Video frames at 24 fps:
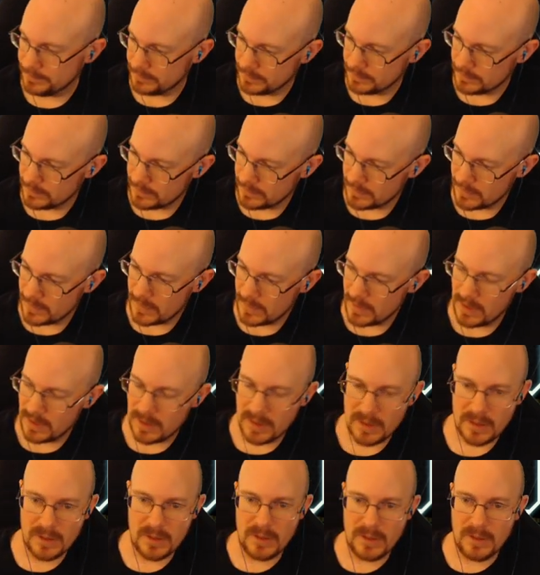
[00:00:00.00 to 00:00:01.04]

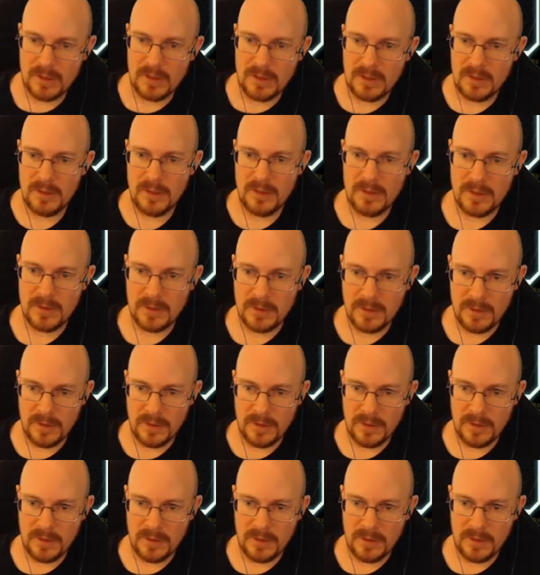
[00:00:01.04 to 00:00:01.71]
(silence)